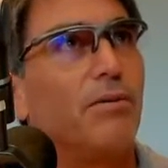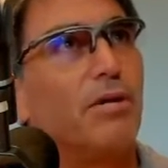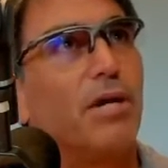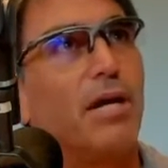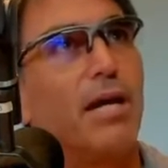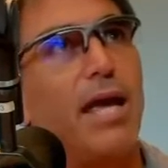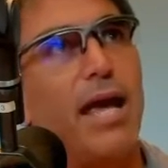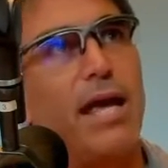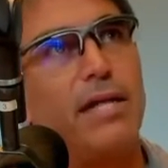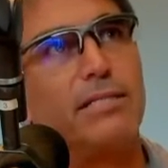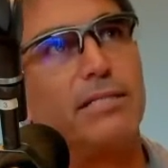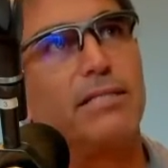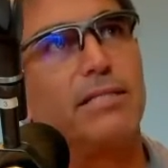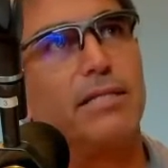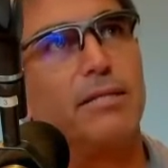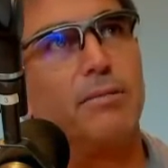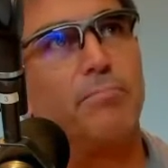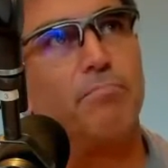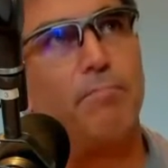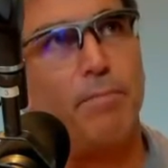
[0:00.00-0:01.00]

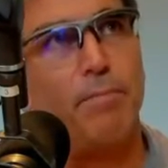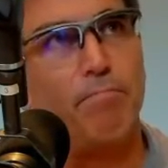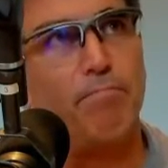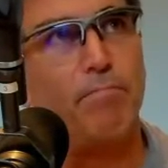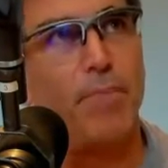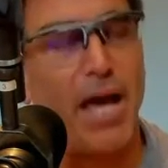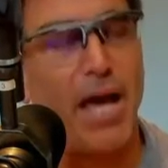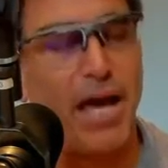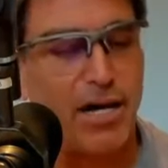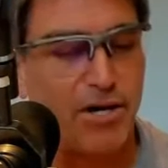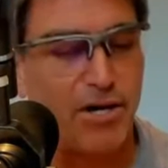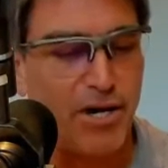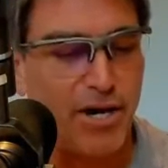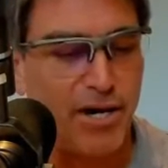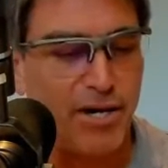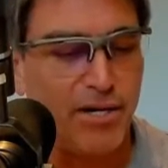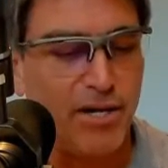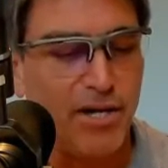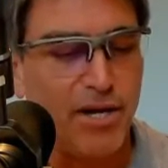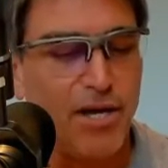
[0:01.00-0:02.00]
cancer
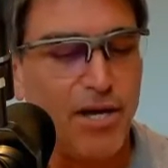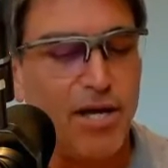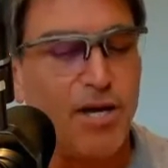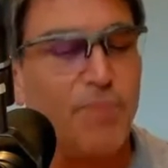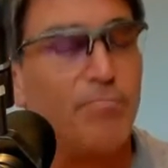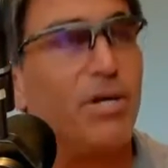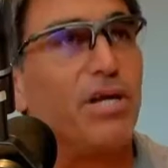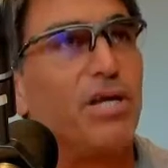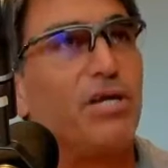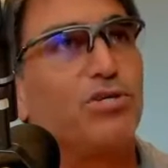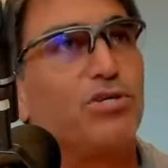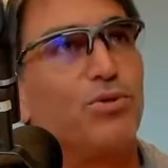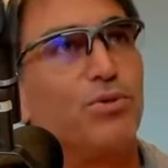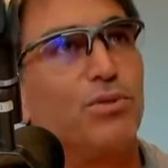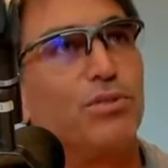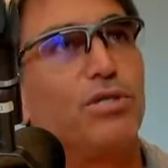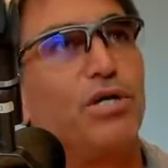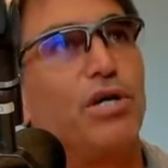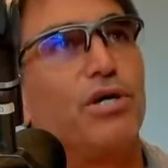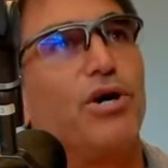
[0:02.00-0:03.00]
background, but he's
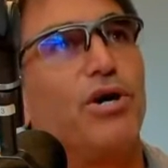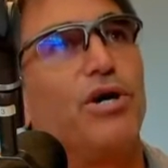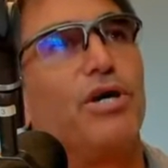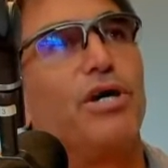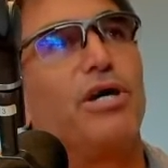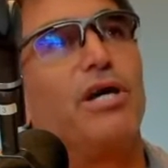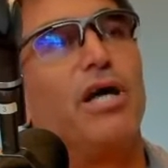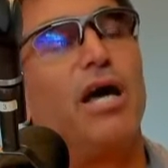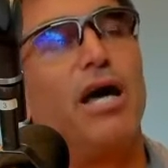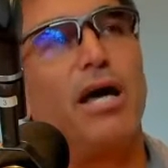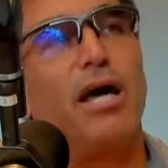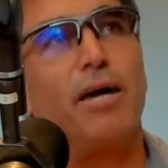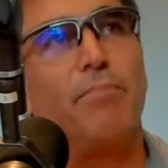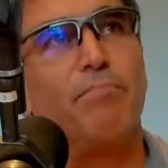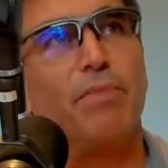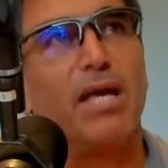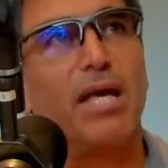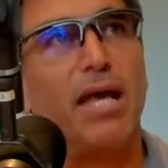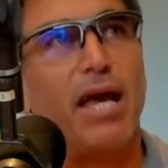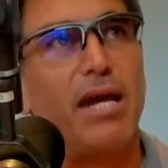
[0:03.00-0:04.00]
also got a
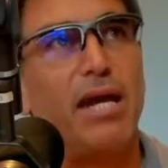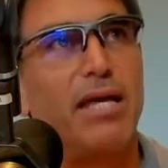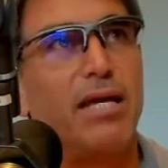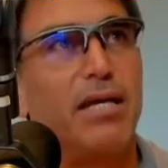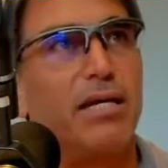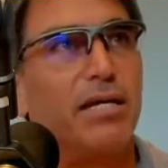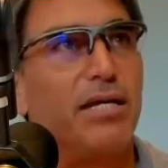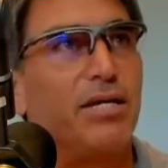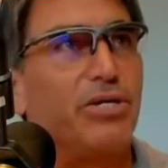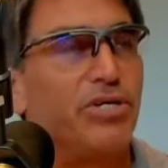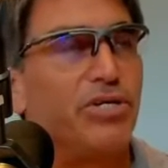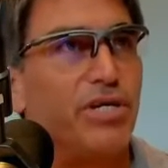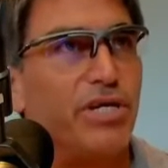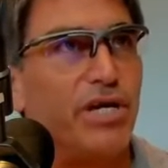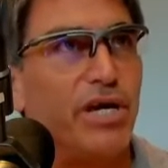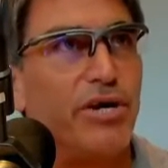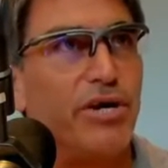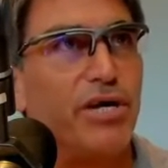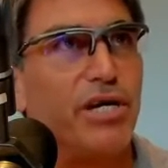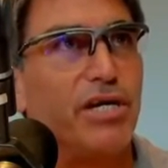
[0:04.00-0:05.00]
mechanical
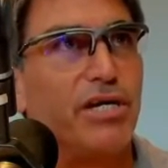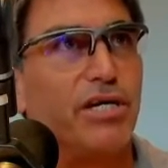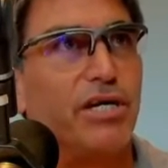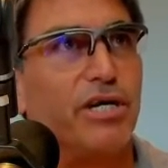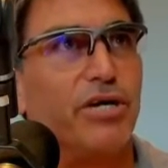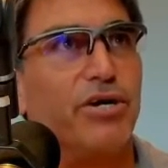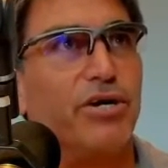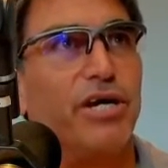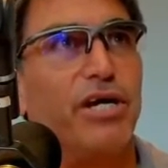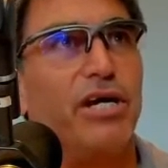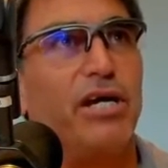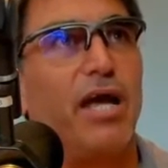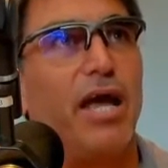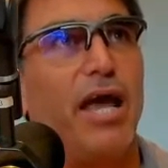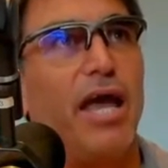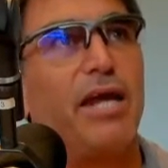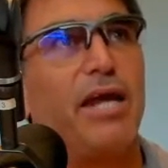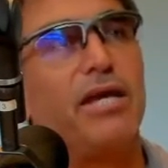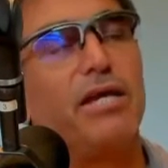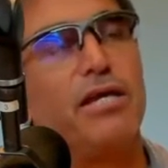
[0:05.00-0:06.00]
engineering degree
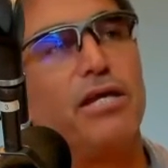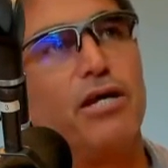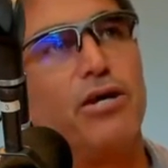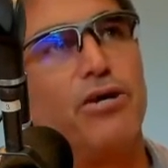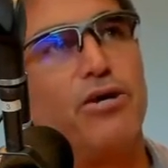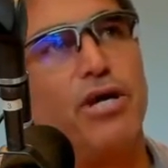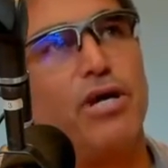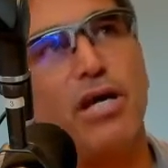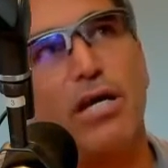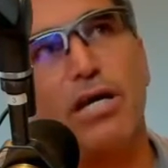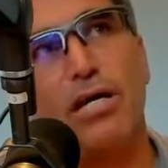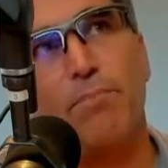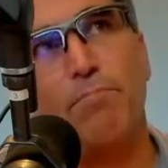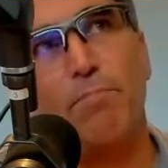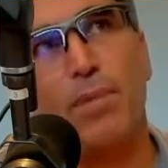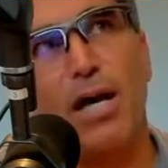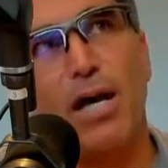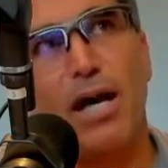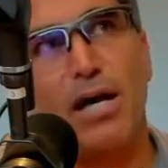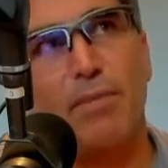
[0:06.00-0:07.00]
and a degree in
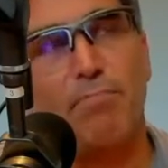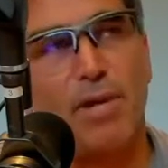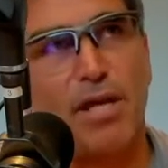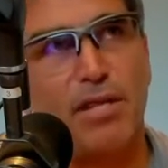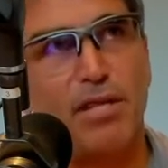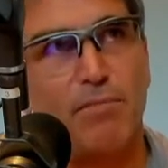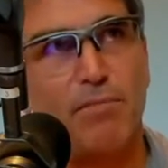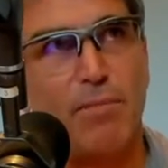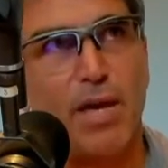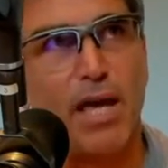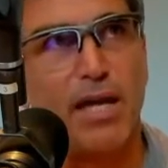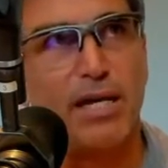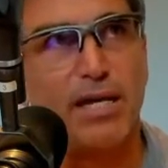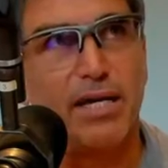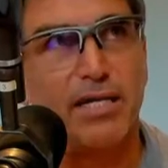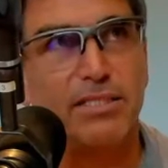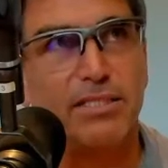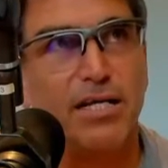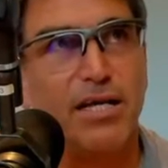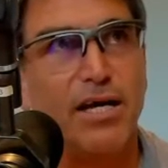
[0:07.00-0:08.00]
applied
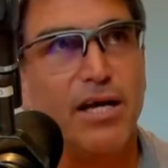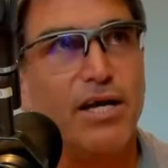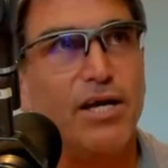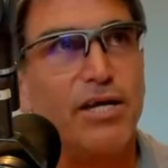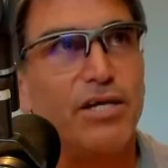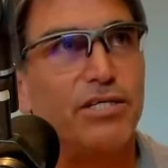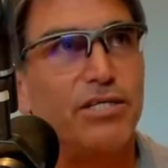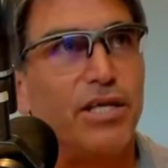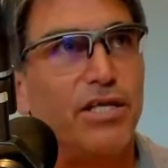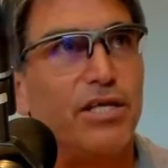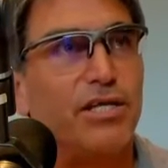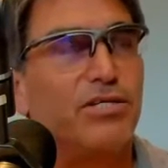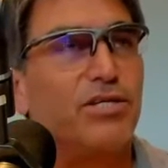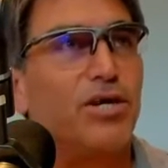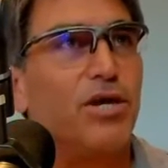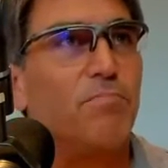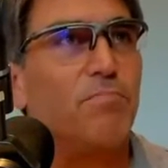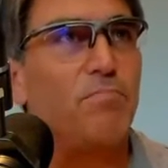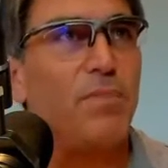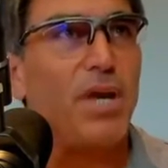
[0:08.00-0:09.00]
mathematics. So there's
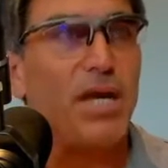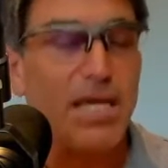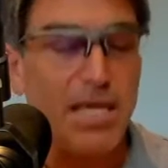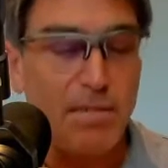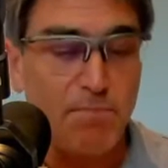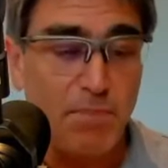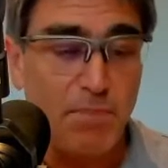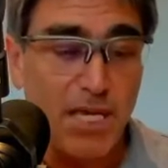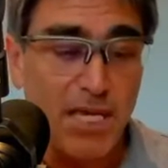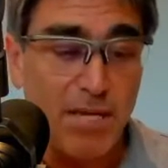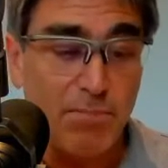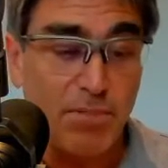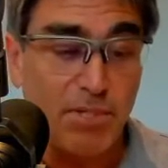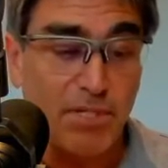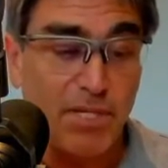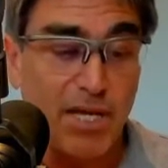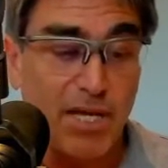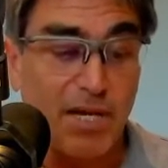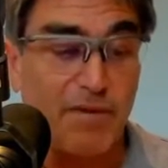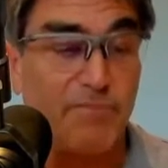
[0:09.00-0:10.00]
not many people
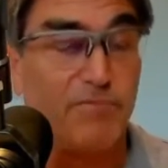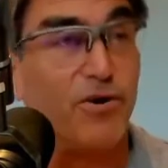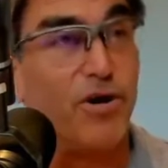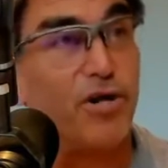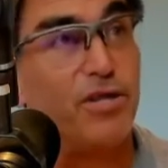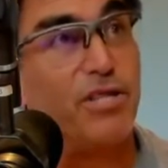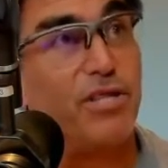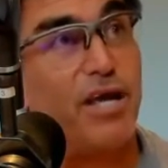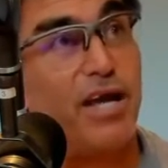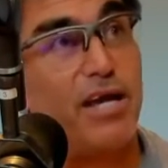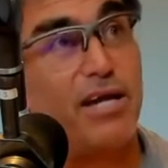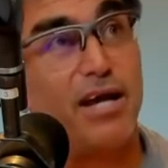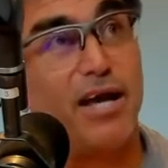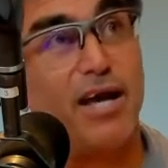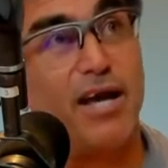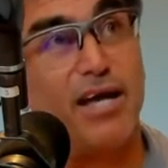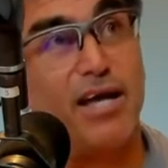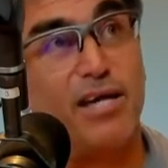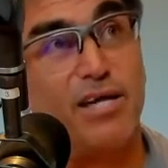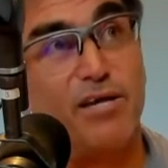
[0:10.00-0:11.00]
that have got that
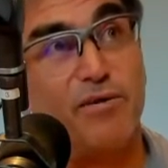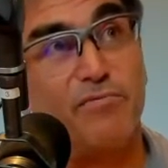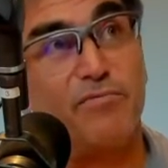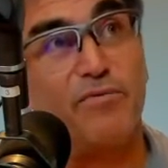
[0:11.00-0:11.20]
kind of